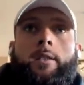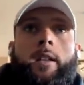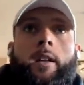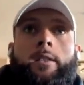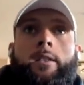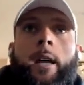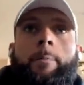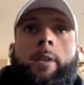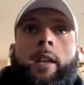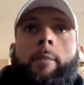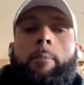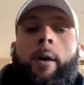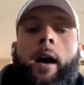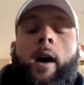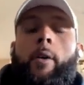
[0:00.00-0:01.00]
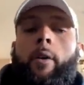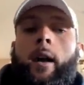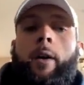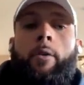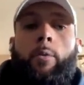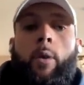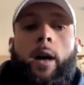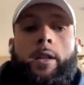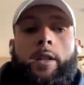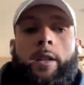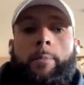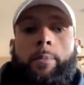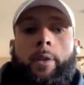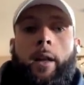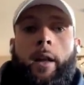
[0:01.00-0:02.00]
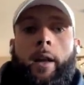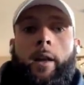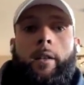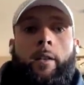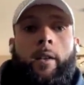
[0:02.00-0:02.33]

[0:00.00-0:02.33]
There's something about when I would watch him play,